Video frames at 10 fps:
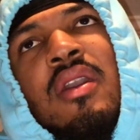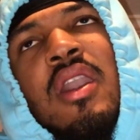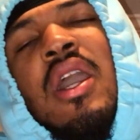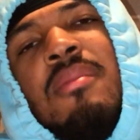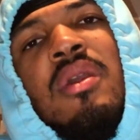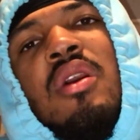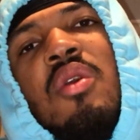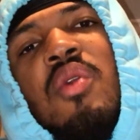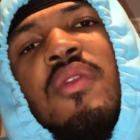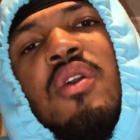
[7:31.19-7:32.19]
coming
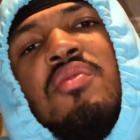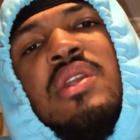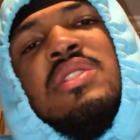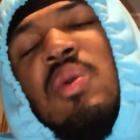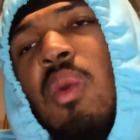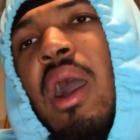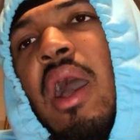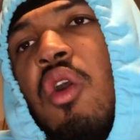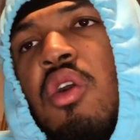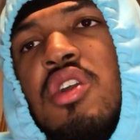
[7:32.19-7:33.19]
up with a reason
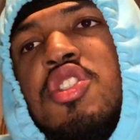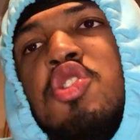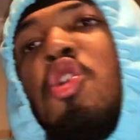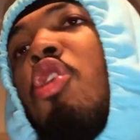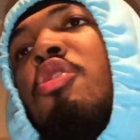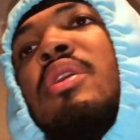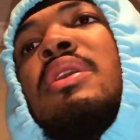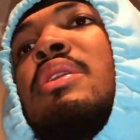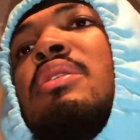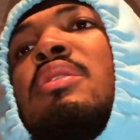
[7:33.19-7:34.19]
why, or a story